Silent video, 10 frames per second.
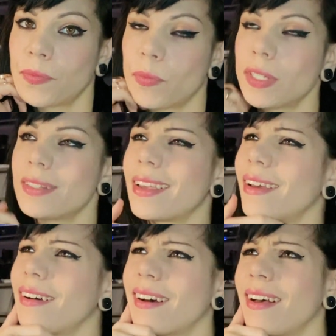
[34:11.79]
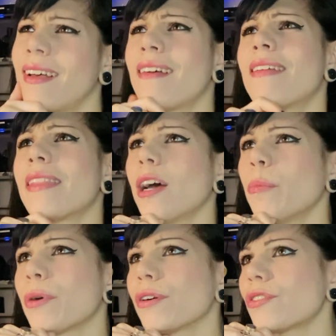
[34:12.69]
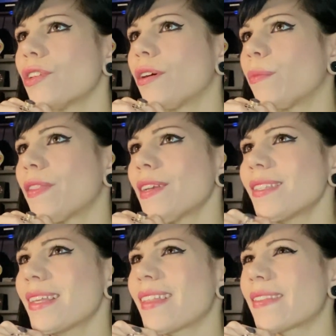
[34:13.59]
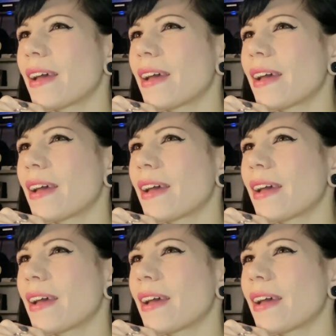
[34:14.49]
When to say, huh, that person, when they said that,